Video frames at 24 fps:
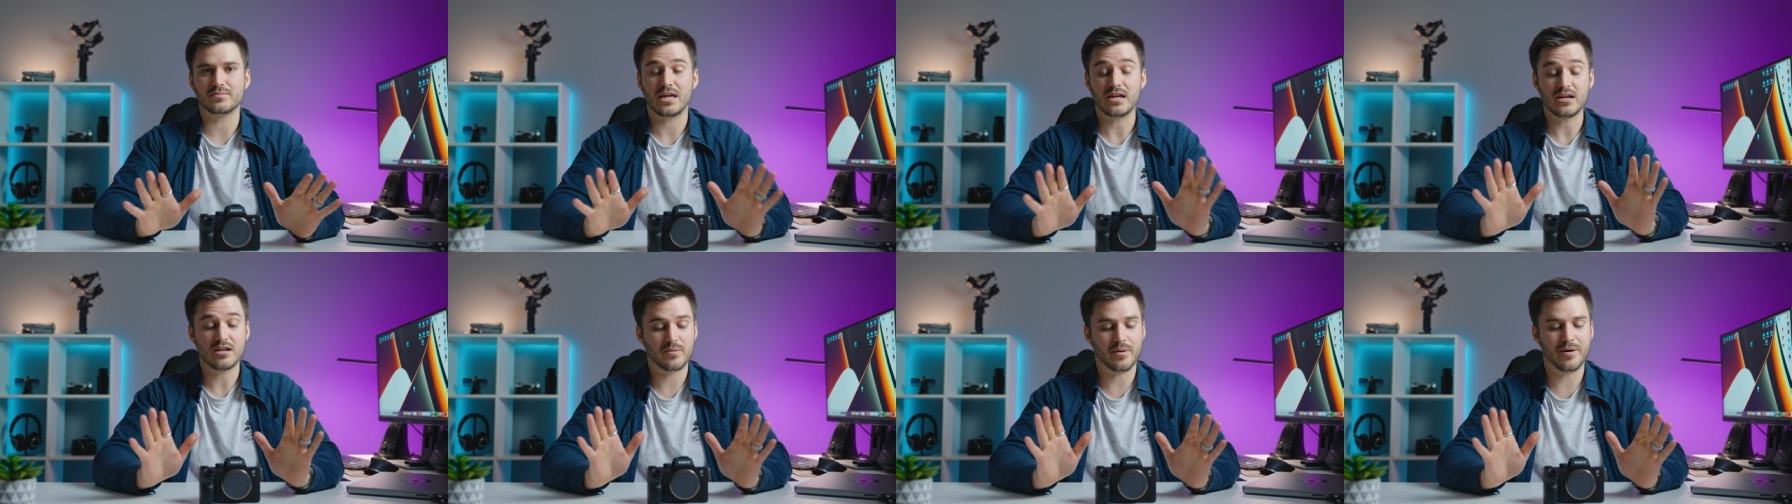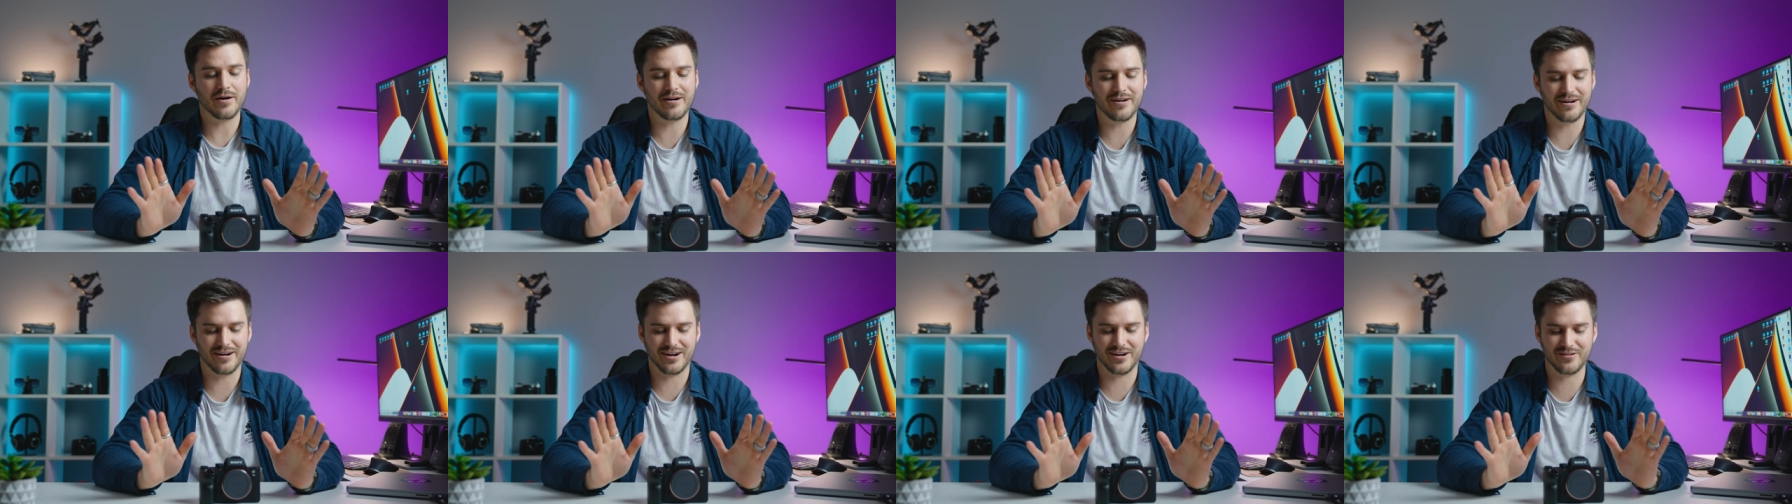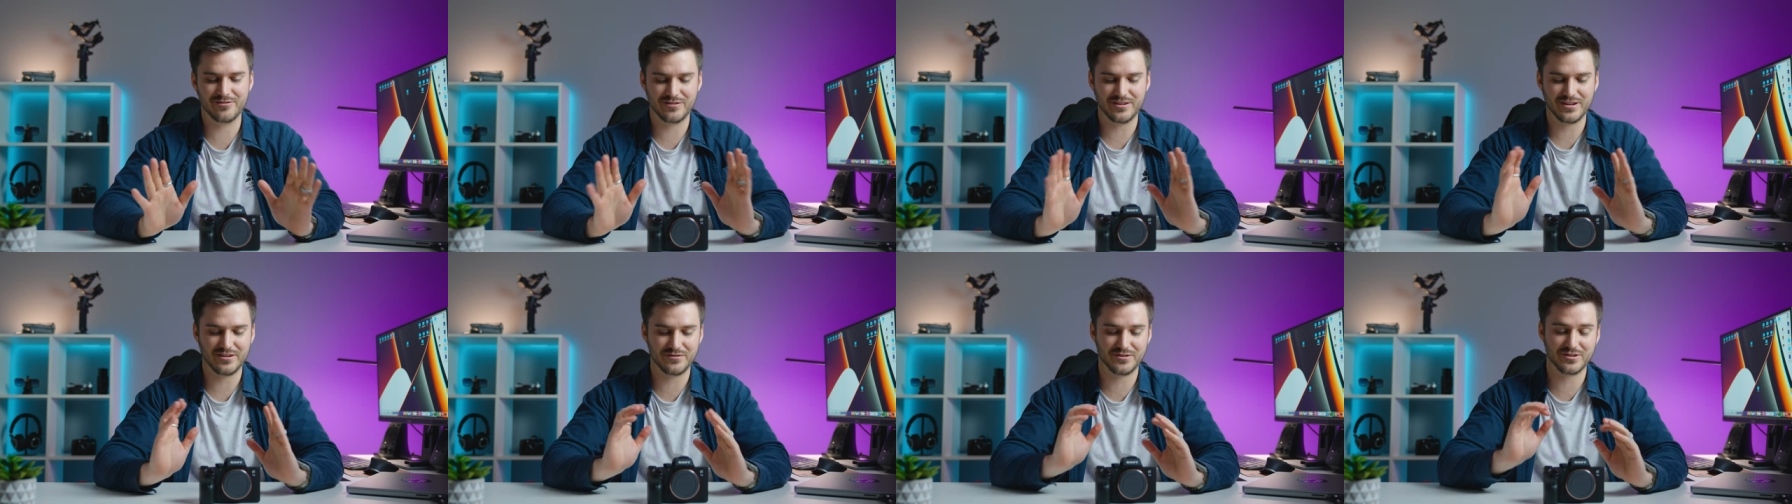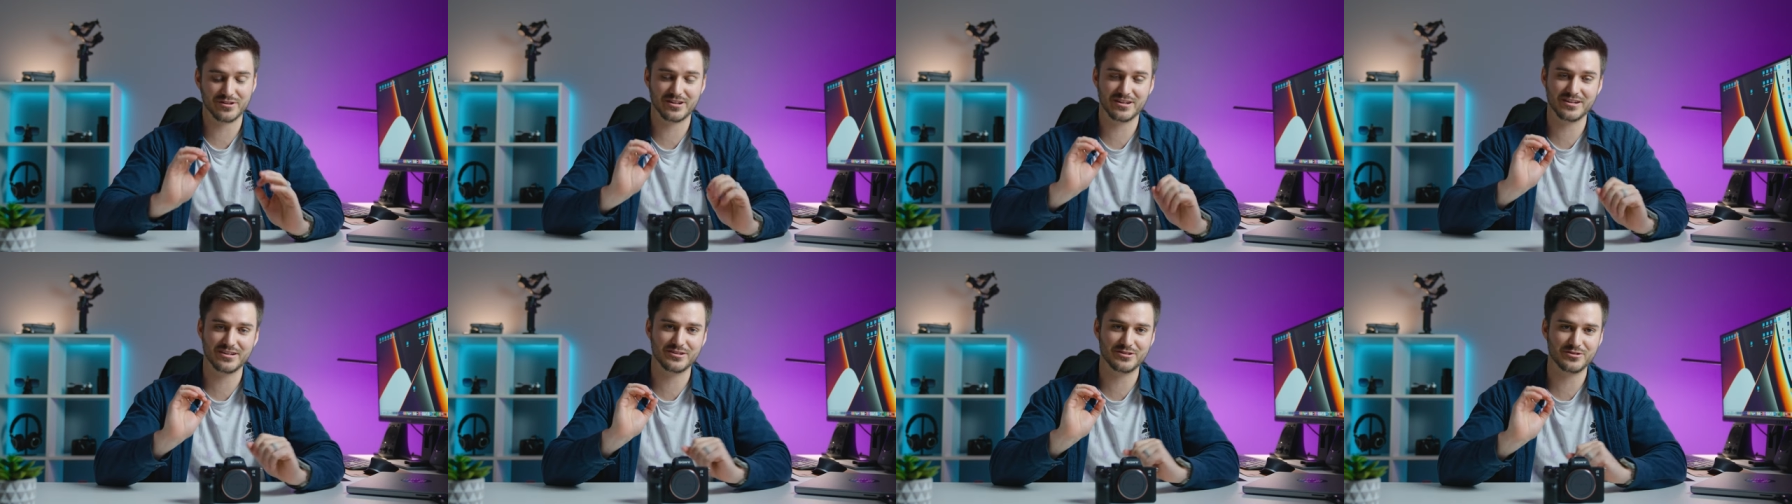Take them off if
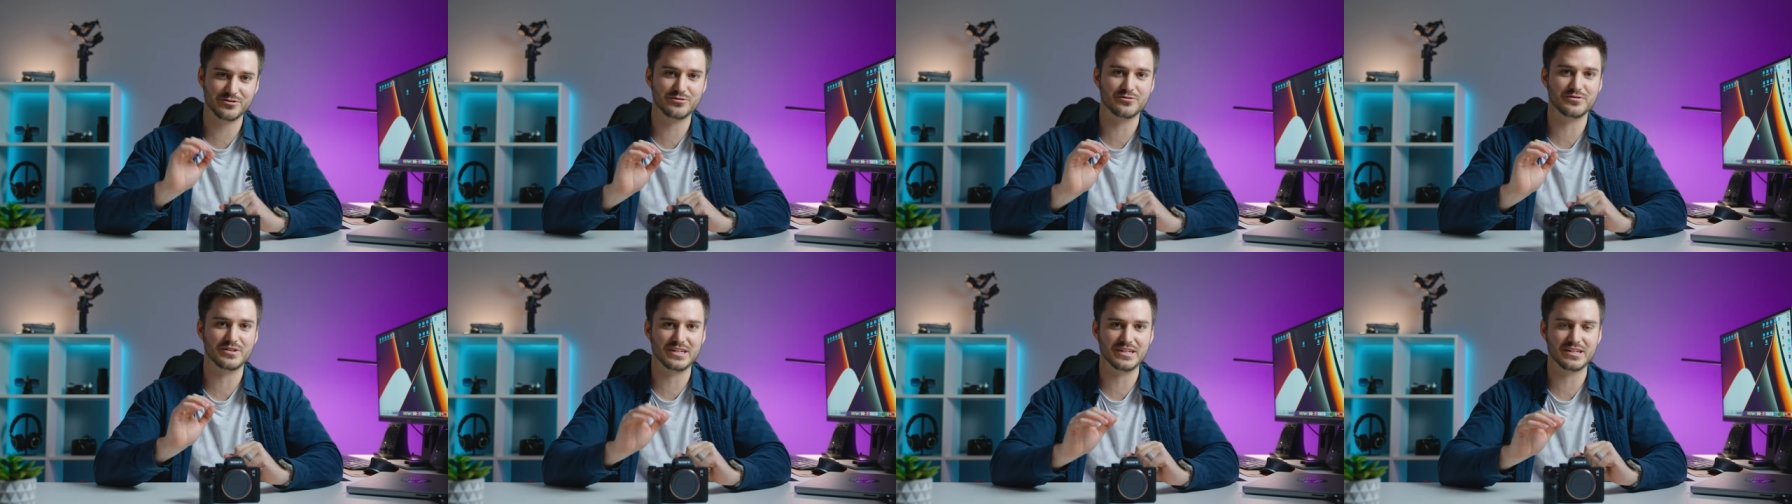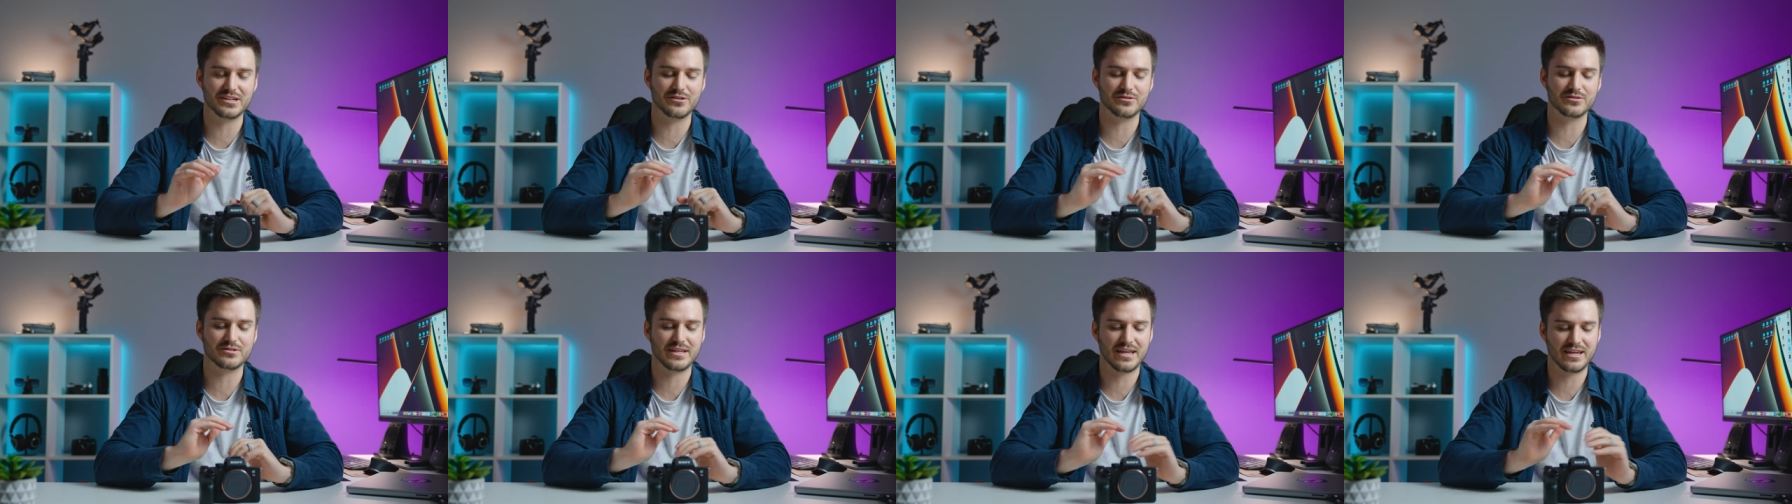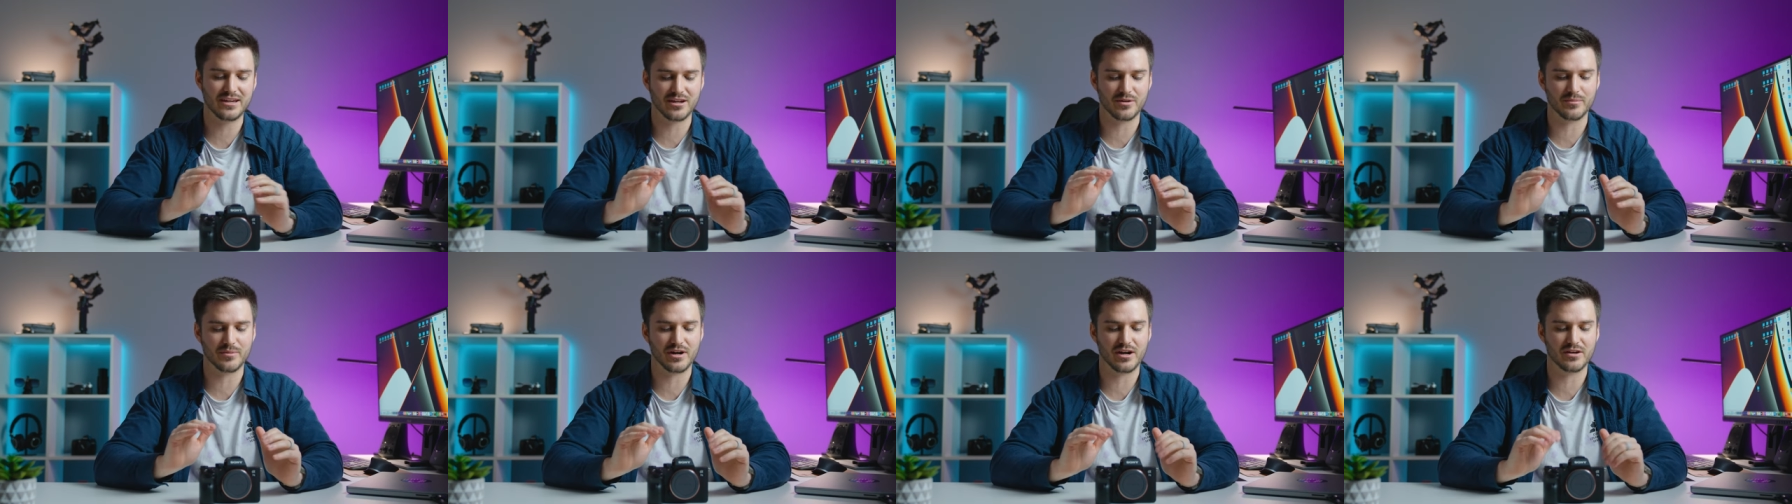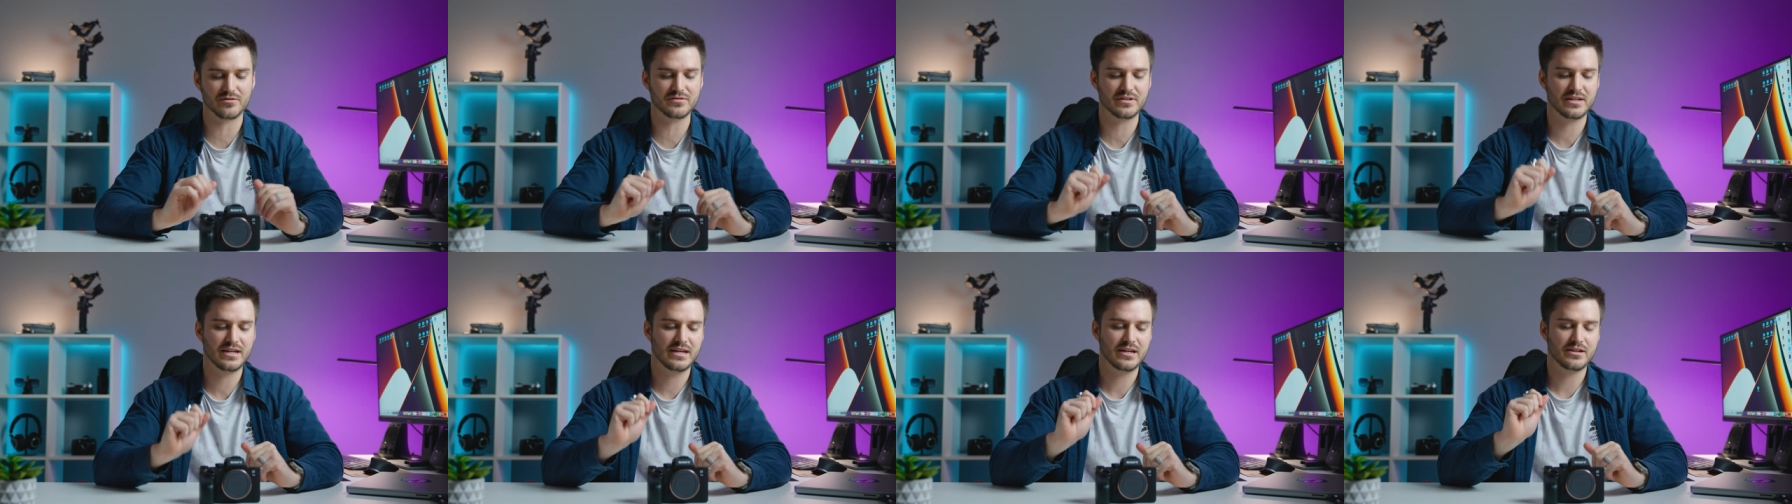you're gonna do video. Take them
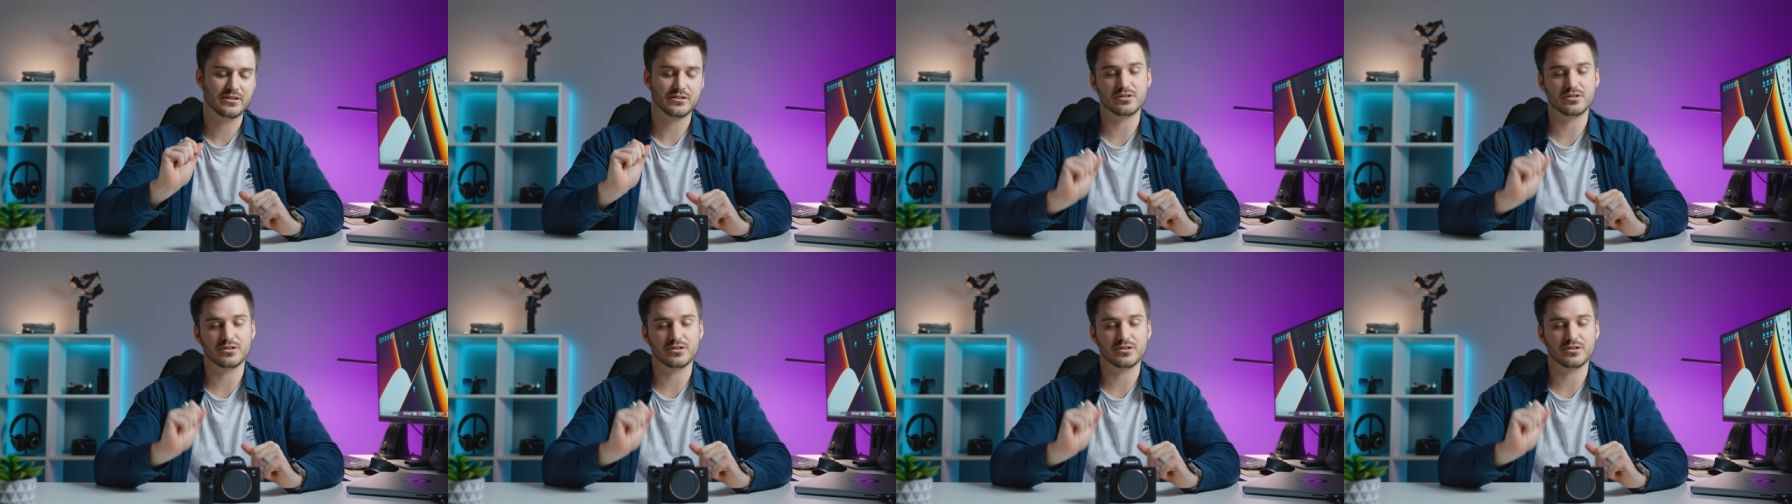off.